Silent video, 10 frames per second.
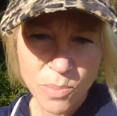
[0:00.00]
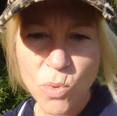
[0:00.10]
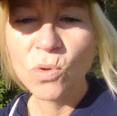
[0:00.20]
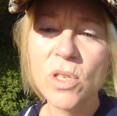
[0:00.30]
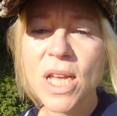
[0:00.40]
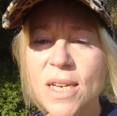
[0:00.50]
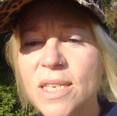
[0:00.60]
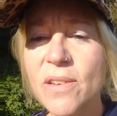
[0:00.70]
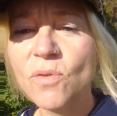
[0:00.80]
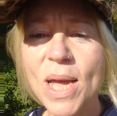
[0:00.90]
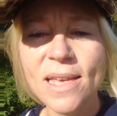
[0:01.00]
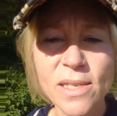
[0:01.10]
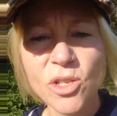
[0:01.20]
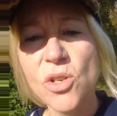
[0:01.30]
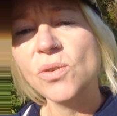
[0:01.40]
them alternative ways
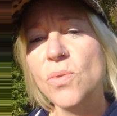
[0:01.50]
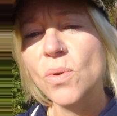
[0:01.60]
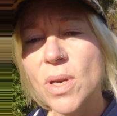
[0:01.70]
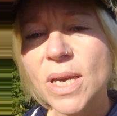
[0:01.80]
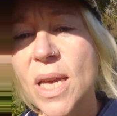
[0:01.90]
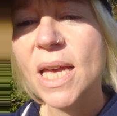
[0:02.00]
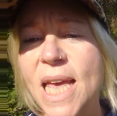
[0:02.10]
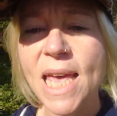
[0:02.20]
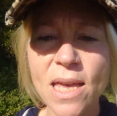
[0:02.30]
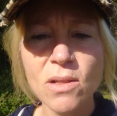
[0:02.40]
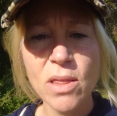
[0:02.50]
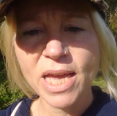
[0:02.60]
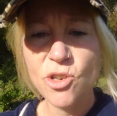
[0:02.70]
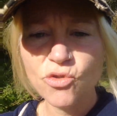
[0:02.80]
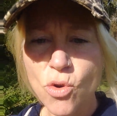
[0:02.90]
to heal
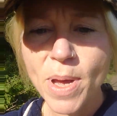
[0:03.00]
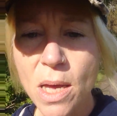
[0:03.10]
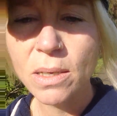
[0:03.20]
their trauma